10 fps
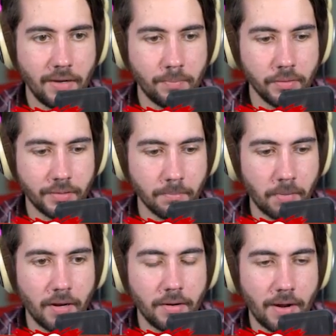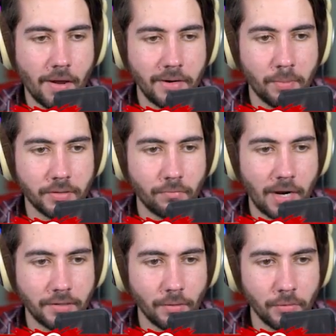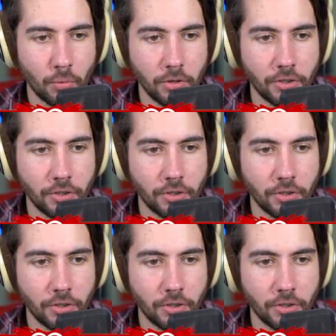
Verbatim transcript: puts a button down. He puts a redstone torch